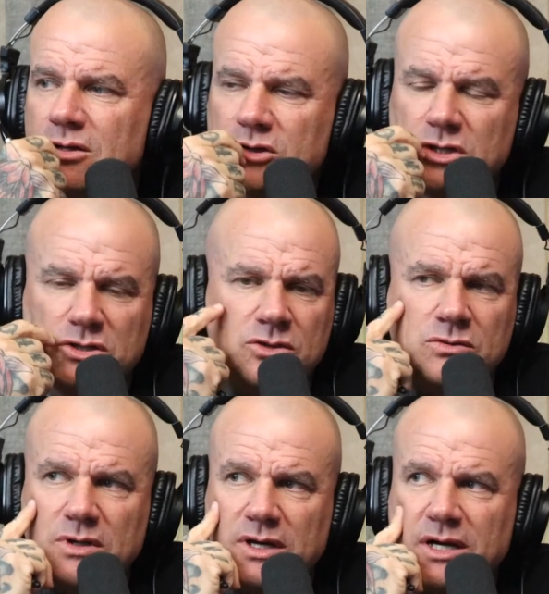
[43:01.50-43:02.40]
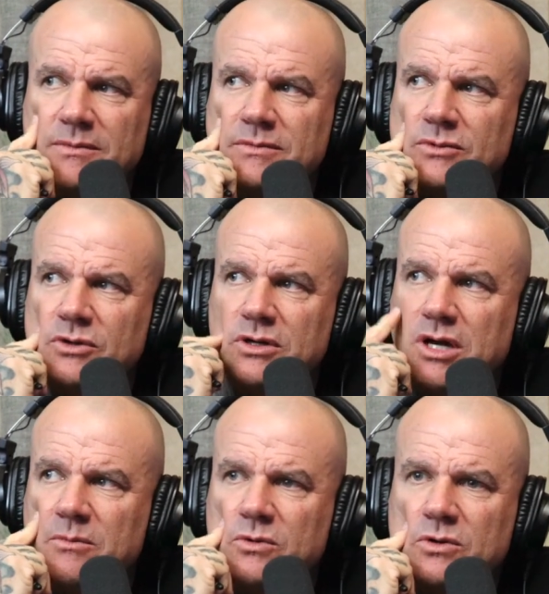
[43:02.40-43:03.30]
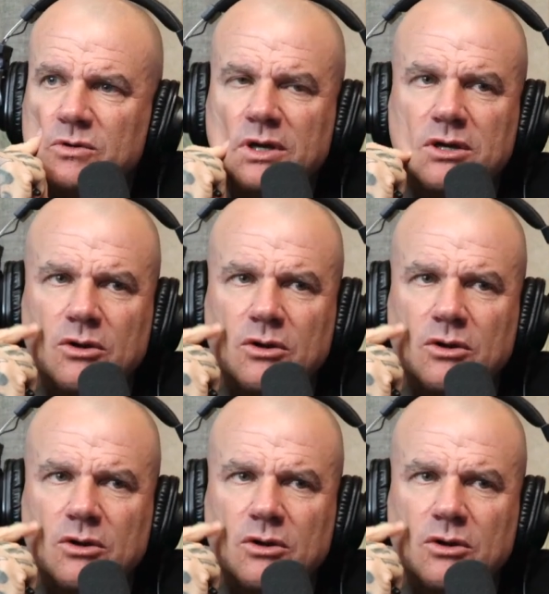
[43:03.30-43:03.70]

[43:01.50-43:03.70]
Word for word: Can you look up real quick